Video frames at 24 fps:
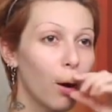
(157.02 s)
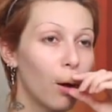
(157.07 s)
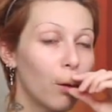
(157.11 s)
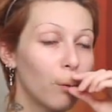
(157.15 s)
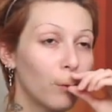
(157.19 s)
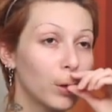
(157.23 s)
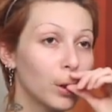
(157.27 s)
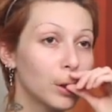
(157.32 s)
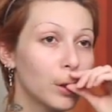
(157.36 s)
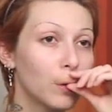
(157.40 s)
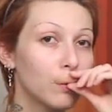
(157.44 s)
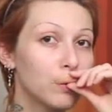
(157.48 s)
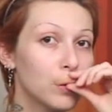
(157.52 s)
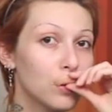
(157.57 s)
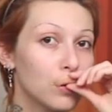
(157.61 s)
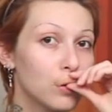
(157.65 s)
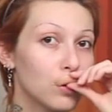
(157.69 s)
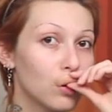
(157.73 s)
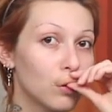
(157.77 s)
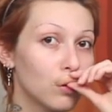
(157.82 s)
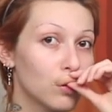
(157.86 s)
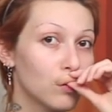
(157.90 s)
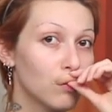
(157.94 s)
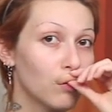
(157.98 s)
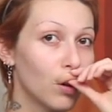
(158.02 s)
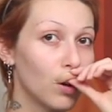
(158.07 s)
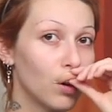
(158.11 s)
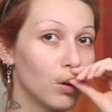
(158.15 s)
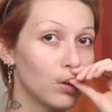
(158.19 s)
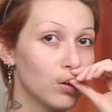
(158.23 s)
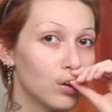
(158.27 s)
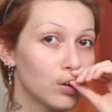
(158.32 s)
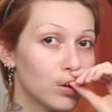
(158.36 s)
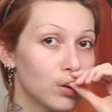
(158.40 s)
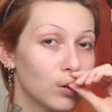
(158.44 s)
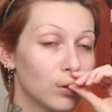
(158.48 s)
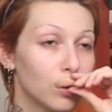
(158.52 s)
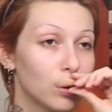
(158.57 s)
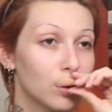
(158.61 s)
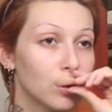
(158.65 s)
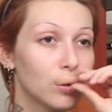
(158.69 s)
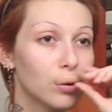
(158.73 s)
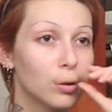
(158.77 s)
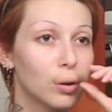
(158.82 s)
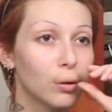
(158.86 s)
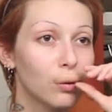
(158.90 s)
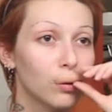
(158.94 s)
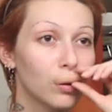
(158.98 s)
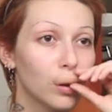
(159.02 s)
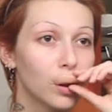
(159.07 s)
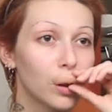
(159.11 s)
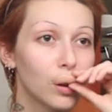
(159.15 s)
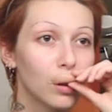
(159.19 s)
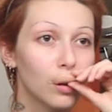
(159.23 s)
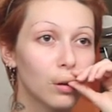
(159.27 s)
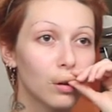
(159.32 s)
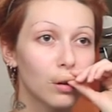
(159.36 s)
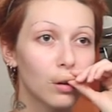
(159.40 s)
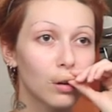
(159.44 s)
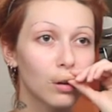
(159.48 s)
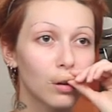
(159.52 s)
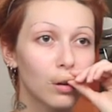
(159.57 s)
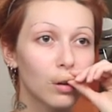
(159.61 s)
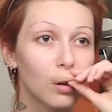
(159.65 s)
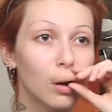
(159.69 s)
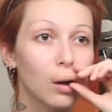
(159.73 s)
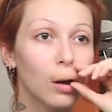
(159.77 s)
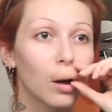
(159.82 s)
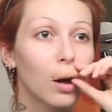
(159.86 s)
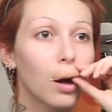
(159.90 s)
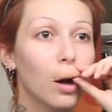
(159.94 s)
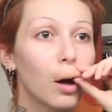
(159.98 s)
my lips are so small, so this is like really hard.